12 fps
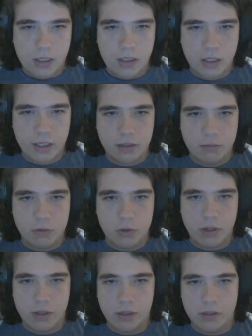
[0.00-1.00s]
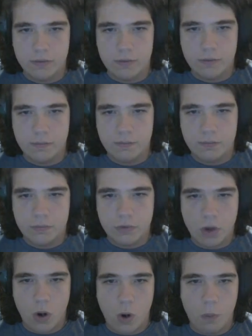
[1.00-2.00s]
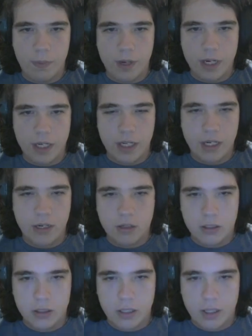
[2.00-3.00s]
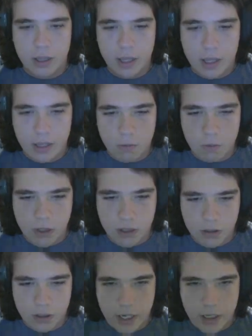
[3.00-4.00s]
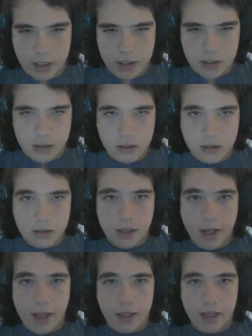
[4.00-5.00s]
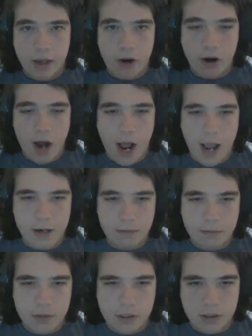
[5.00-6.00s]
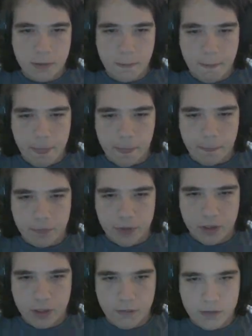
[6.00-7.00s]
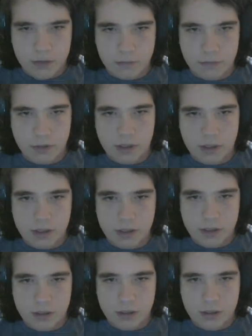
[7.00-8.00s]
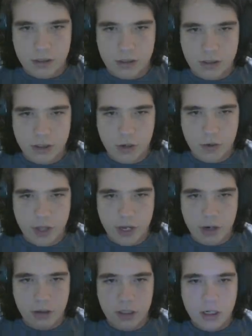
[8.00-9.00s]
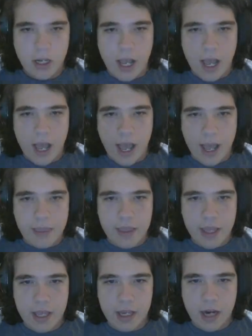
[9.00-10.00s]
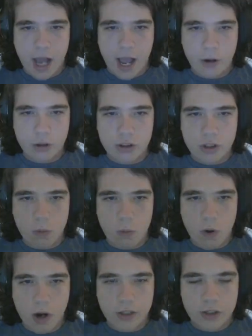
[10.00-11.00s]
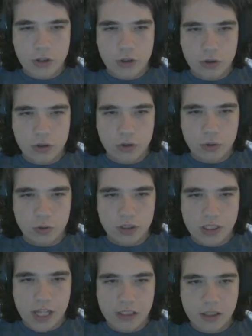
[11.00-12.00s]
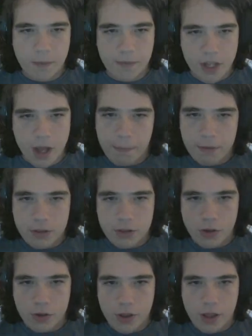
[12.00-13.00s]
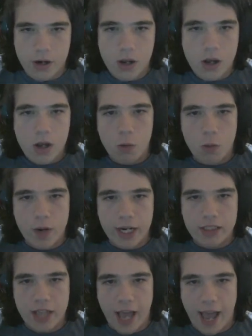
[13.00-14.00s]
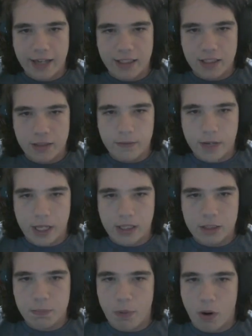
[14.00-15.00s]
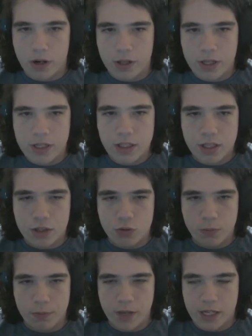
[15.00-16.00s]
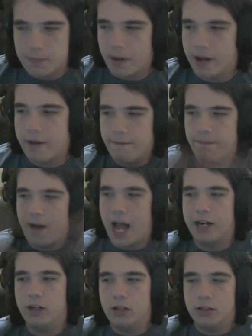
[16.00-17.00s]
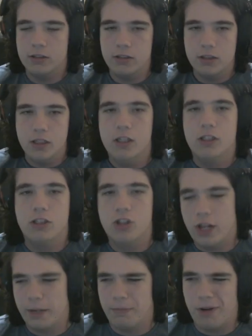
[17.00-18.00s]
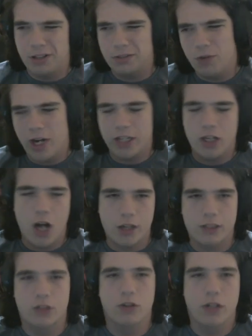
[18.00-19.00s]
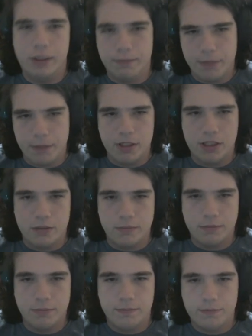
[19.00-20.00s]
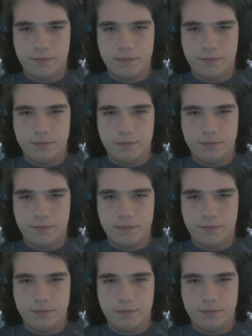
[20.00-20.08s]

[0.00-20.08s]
like some sort of opening here that will let us get our items. Left some stone there. And then I also want to set something up so that when it's active, at least part of this gets replaced by a fire. So like probably some red concrete, maybe some